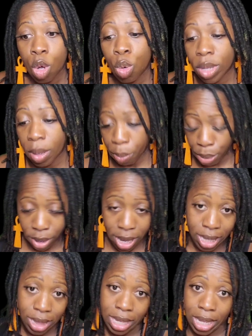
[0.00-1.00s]
who can
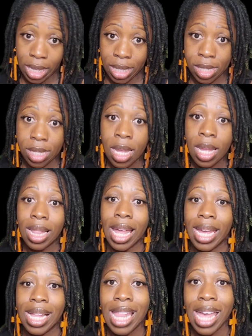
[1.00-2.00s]
bring these
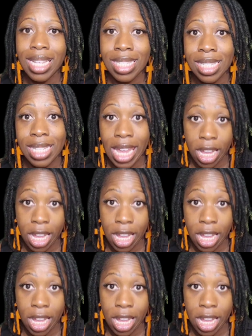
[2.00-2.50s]
like classes